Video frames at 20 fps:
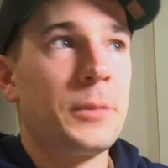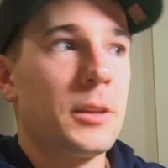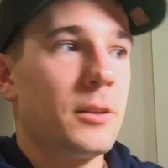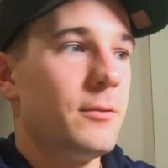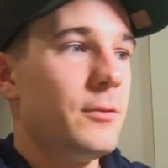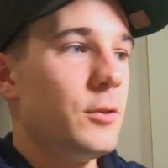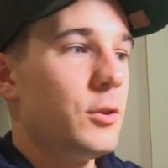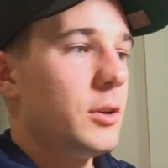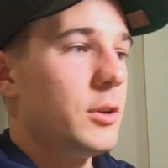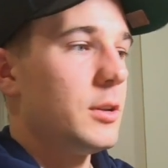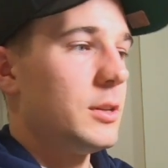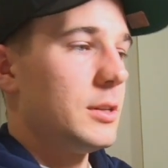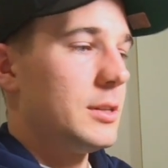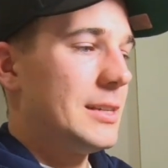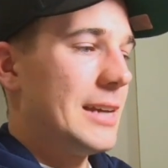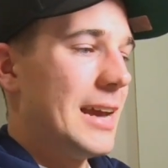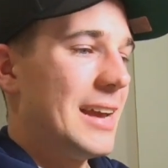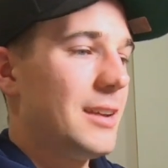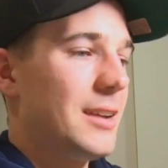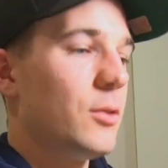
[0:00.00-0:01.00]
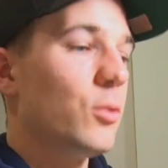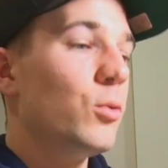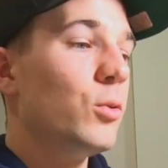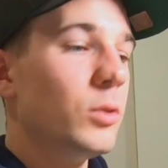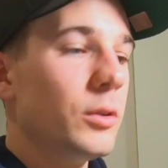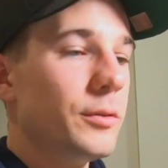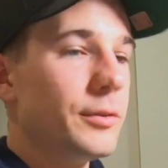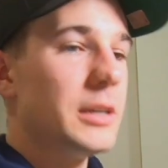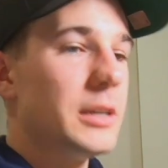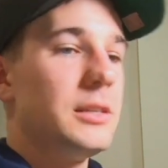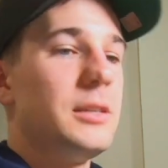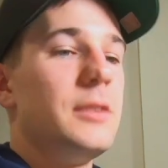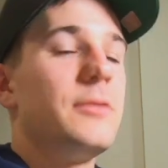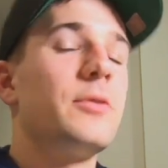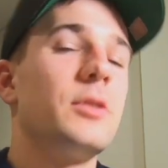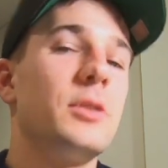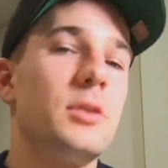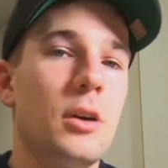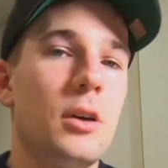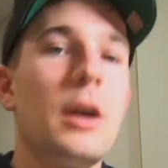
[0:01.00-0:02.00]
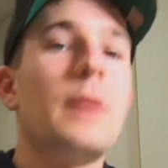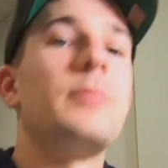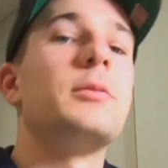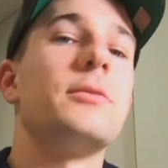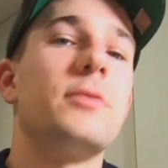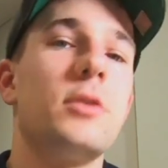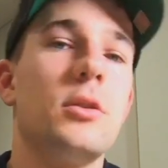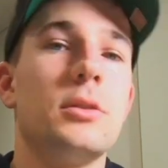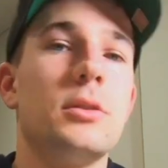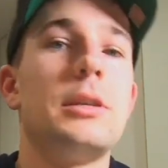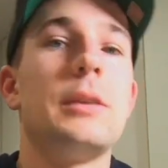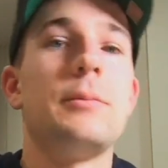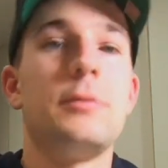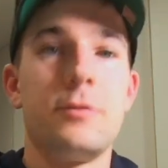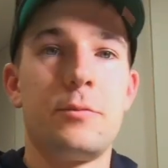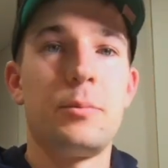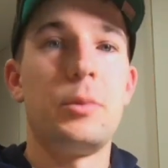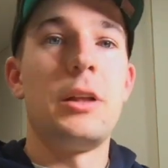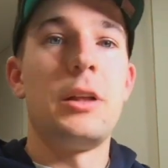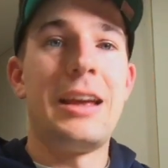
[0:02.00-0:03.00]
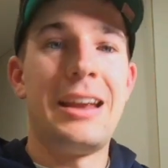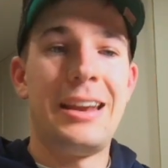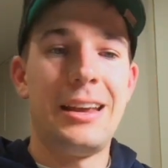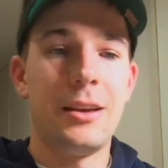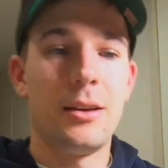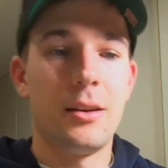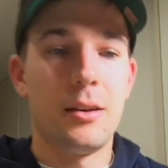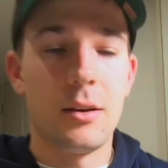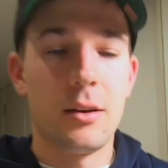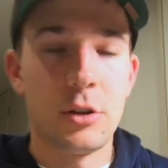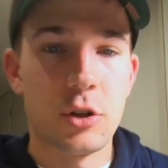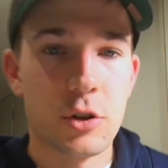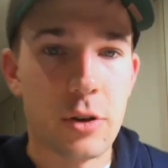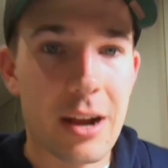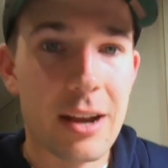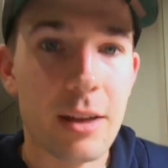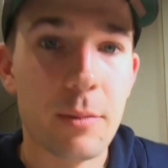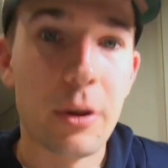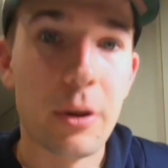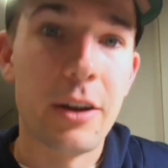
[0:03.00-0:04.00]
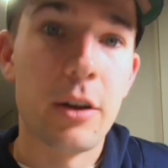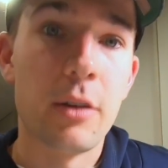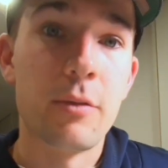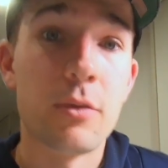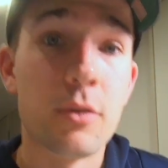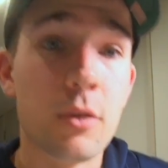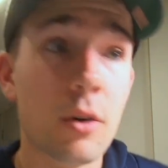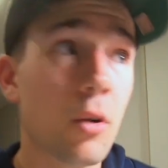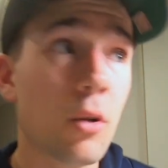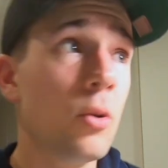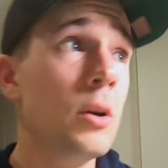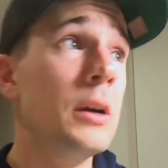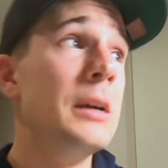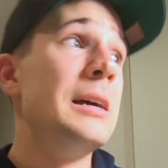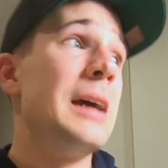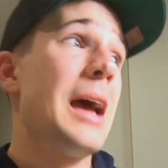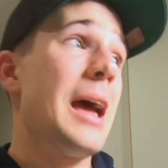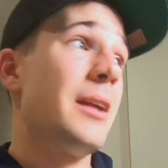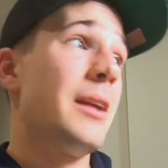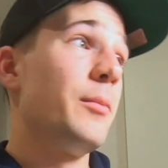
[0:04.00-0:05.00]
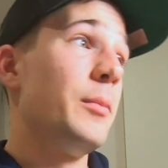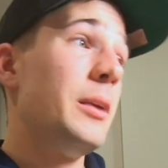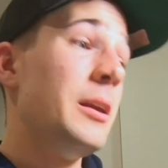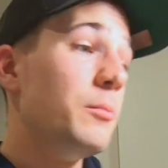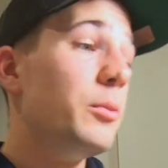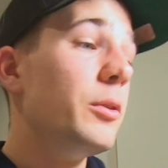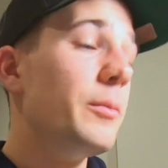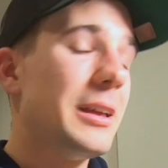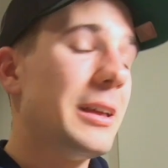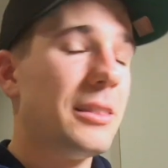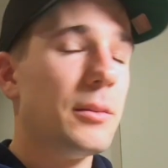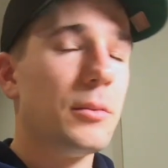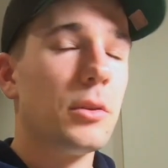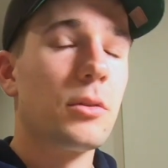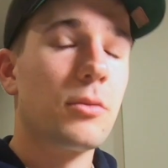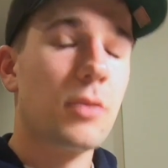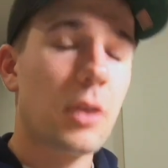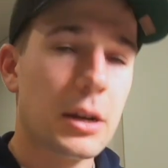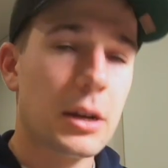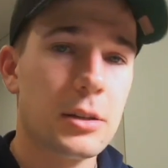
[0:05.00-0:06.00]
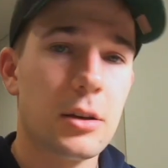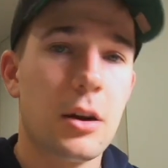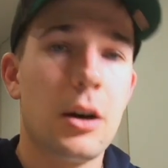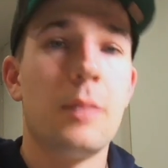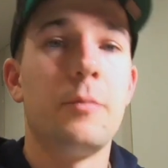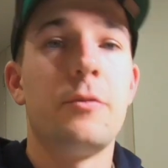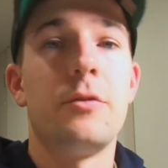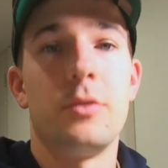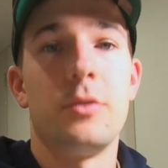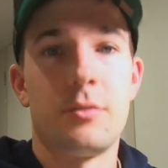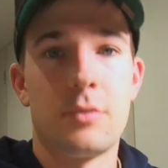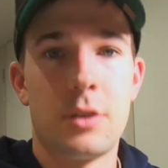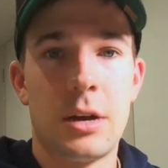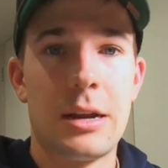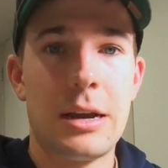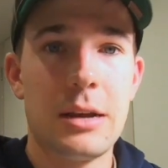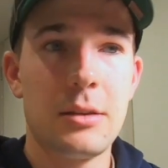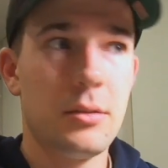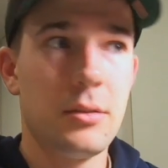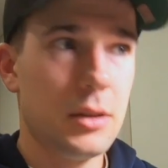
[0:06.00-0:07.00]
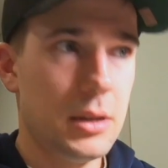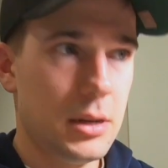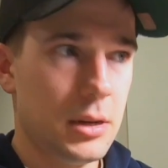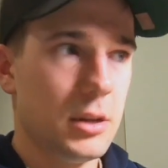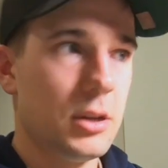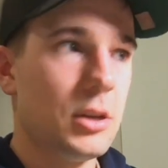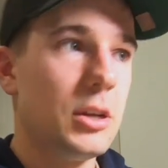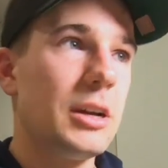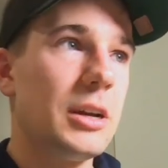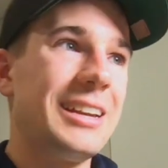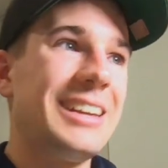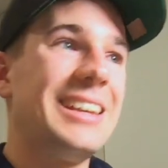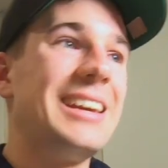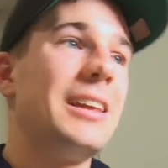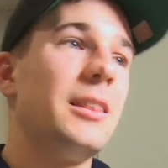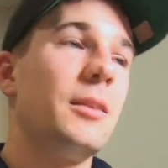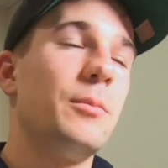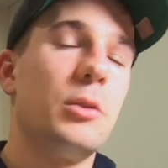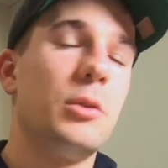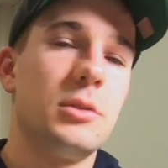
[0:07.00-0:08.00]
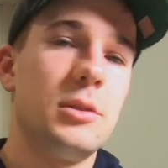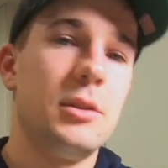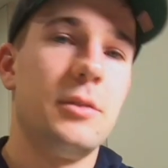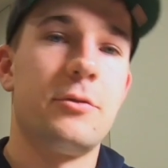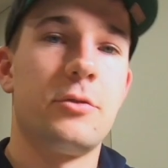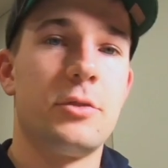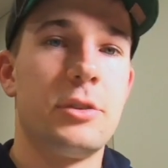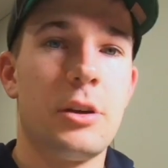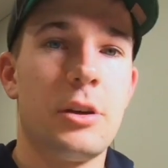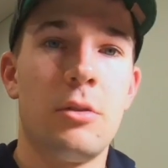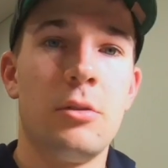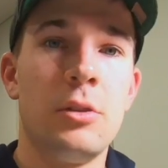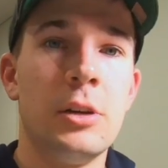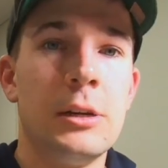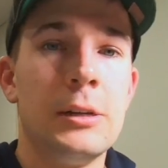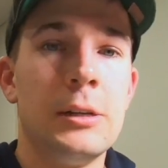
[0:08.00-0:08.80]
If you can take all of these different types of concepts of planning a training plan overall and implement them at the right time for the right athlete, you're going to get the positive result.